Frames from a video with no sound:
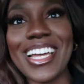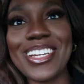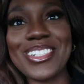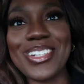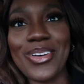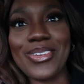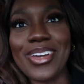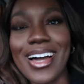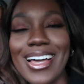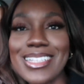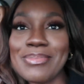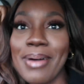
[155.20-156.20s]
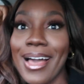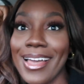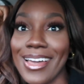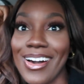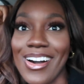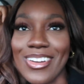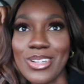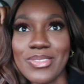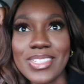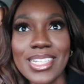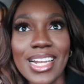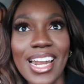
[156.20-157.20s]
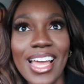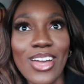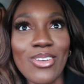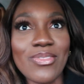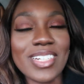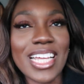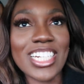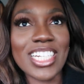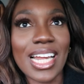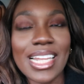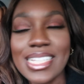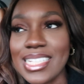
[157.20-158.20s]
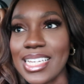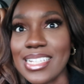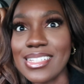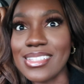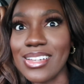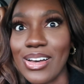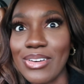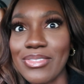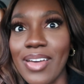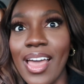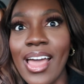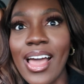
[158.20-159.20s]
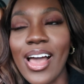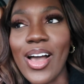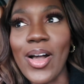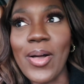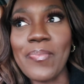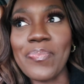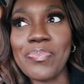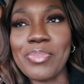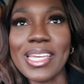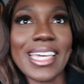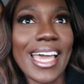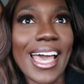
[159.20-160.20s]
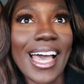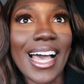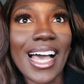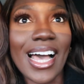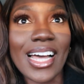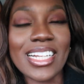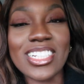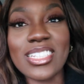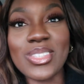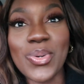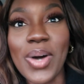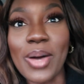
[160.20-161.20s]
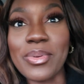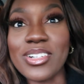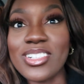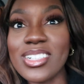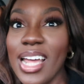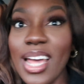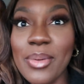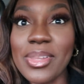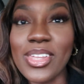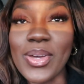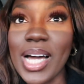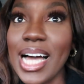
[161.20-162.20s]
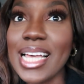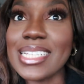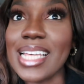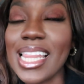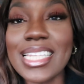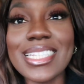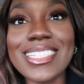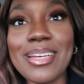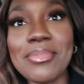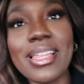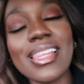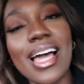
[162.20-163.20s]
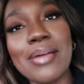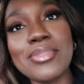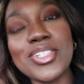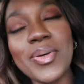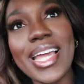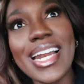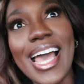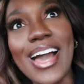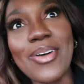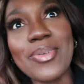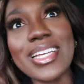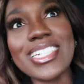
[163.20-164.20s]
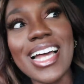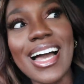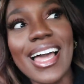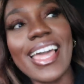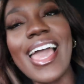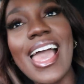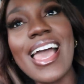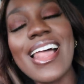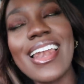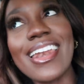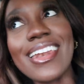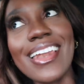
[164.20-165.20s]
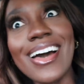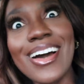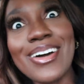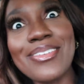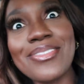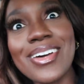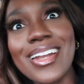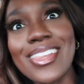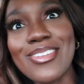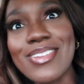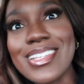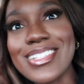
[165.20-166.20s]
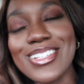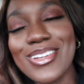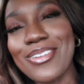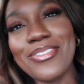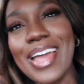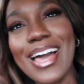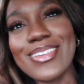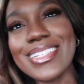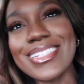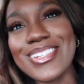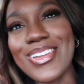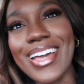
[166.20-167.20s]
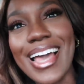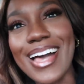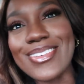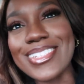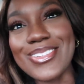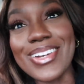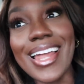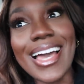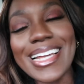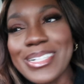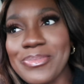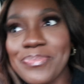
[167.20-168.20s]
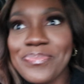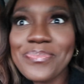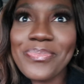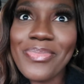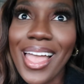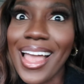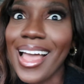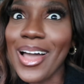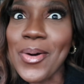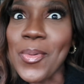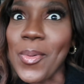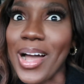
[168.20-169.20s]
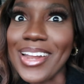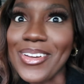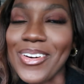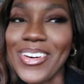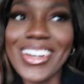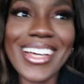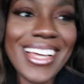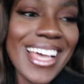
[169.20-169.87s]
I could show you guys, but I can't, obviously client confidentiality and stuff. But yeah, I just thought I would share with you guys that this is something that I'm doing now, which I love. Another reason to look through houses and look at houses online. Why not?